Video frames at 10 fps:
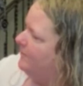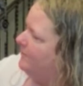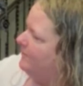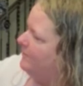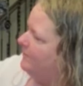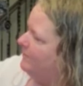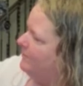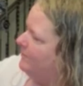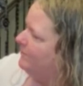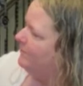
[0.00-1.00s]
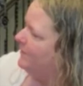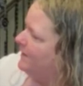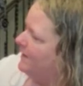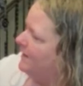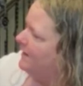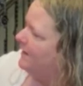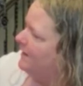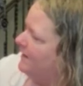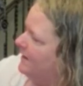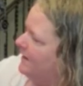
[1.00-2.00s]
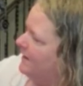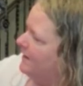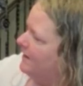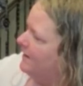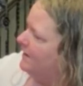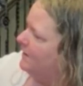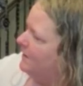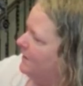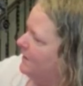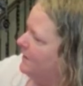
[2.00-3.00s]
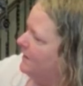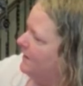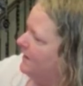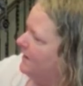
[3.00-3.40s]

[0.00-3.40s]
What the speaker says: No words are spoken by the person on screen.